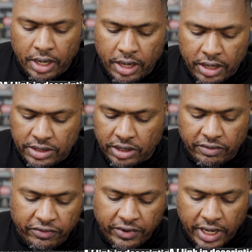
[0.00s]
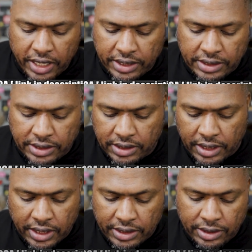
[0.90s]
Uh, it's on Fox,
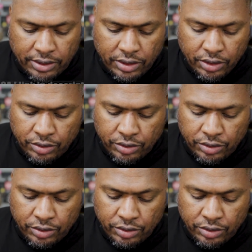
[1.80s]
it's on